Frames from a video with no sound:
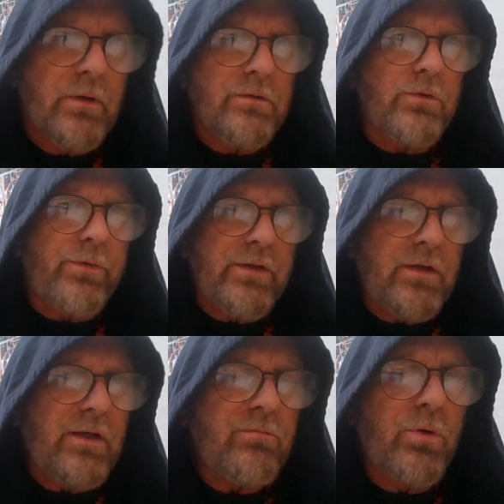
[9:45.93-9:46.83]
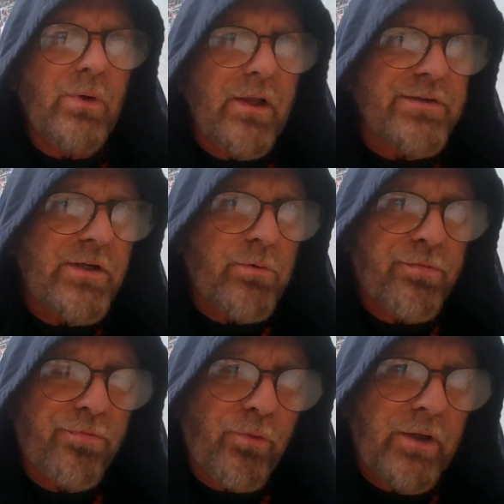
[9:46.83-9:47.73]
So they didn't even realize they were
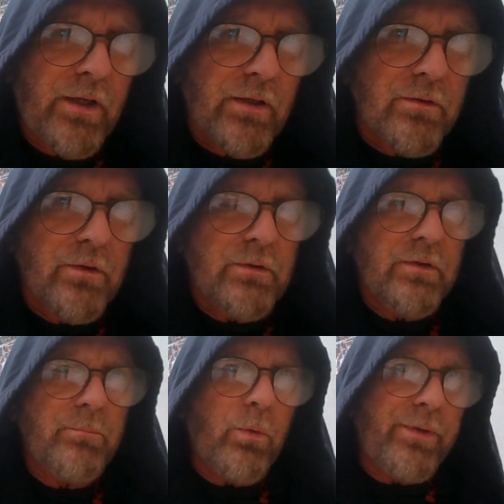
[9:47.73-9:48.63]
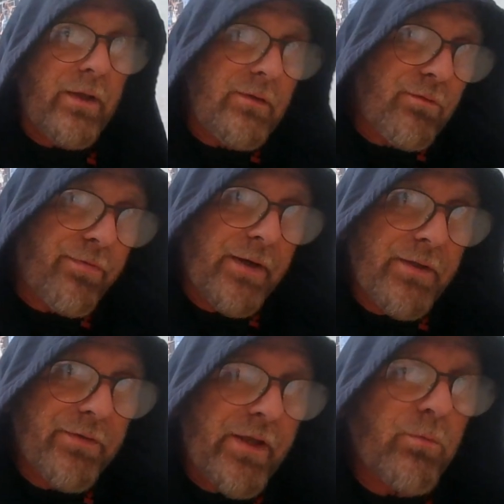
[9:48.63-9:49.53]
free. But when they did find
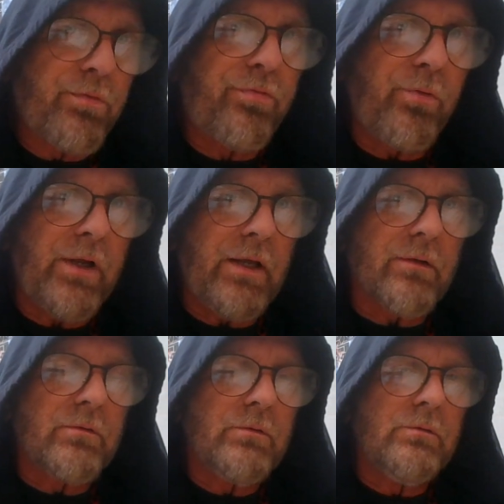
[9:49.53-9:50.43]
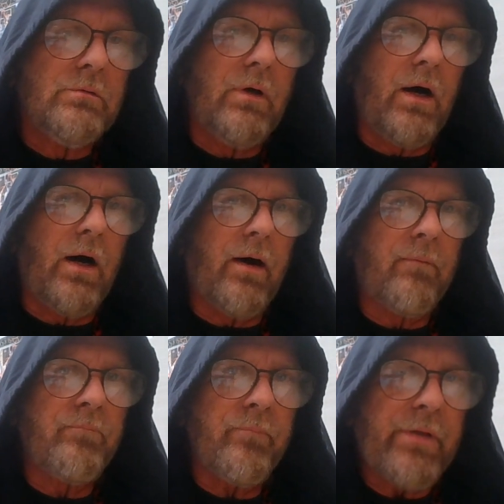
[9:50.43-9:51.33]
out they were free,
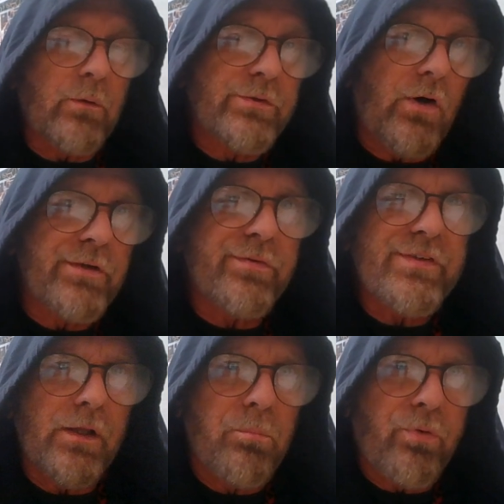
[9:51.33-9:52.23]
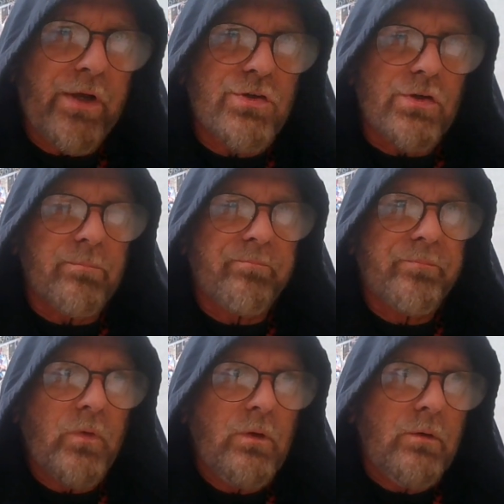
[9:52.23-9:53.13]
that was cause for celebration.
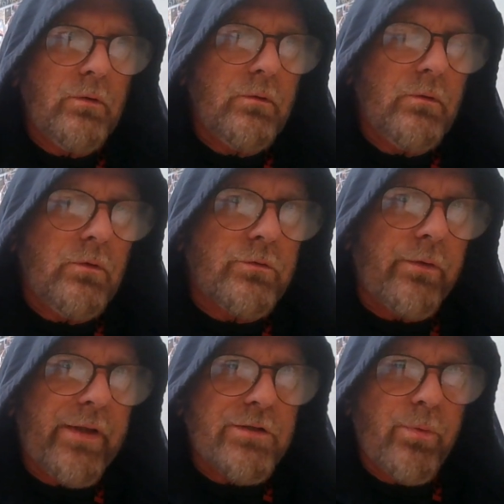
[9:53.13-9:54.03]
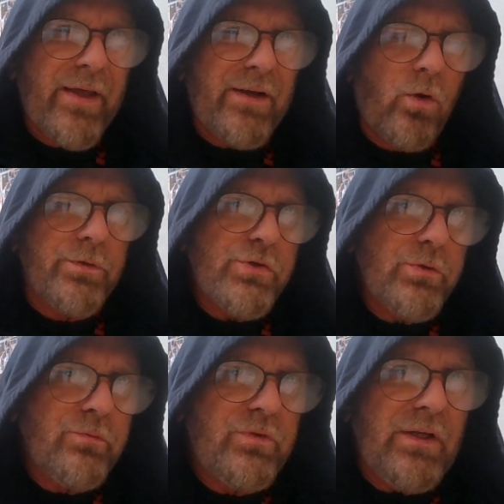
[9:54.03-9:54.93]
So that's where that whole
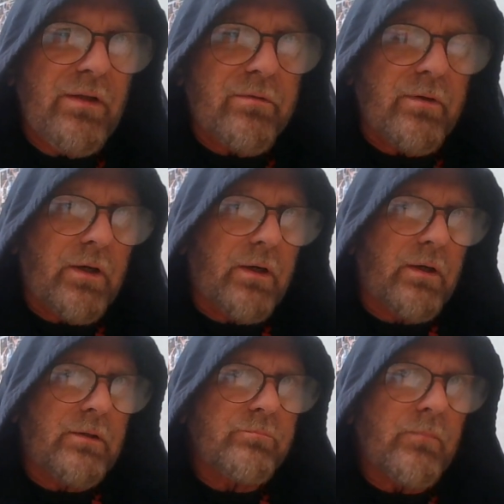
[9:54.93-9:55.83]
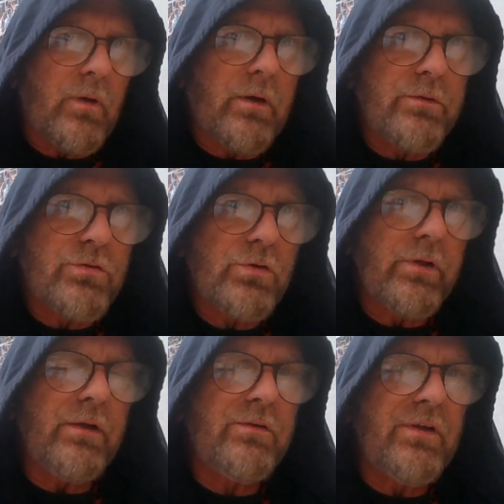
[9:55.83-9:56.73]
June
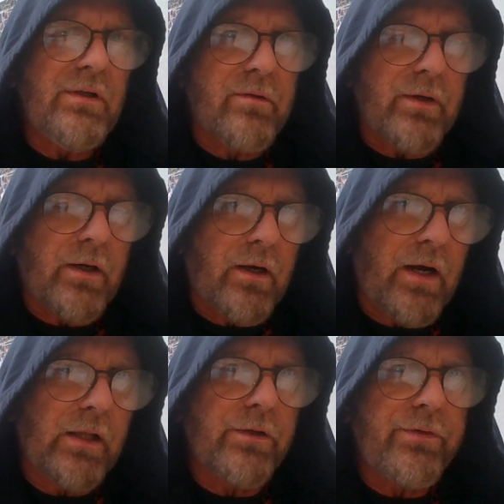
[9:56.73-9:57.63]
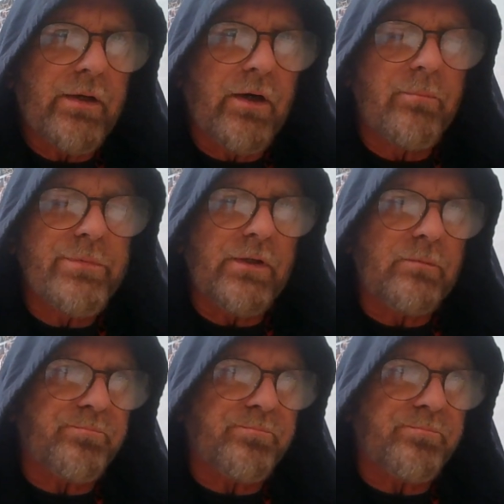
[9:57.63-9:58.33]
19th holiday comes in.